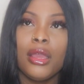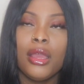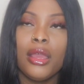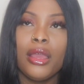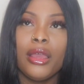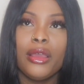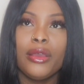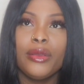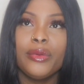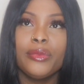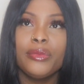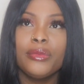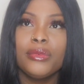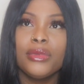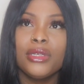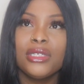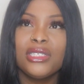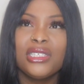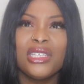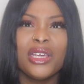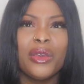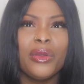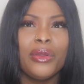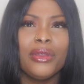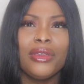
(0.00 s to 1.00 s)

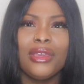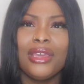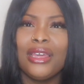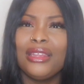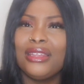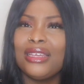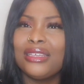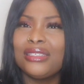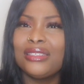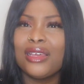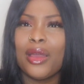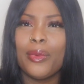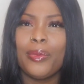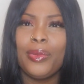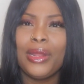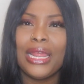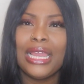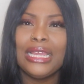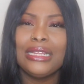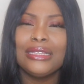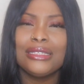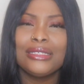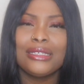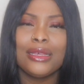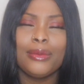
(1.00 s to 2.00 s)
So yeah, they start
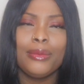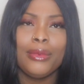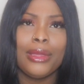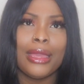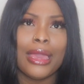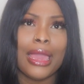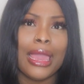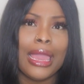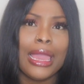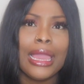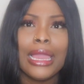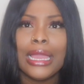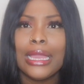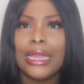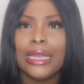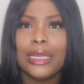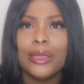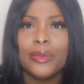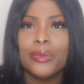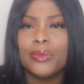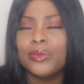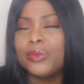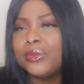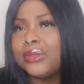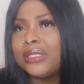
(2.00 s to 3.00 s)
playing some
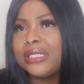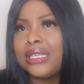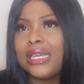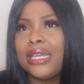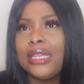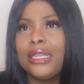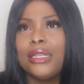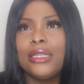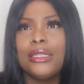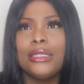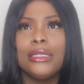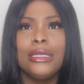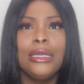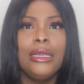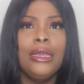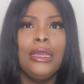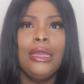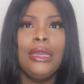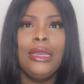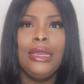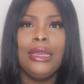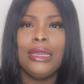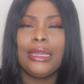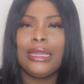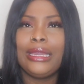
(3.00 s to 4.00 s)
games, and
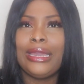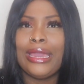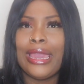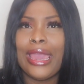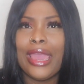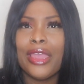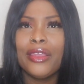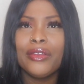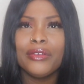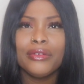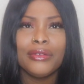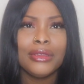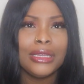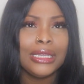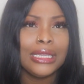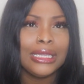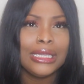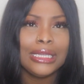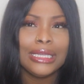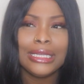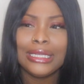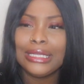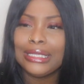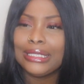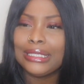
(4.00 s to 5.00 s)

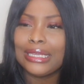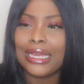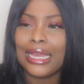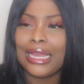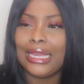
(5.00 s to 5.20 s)
I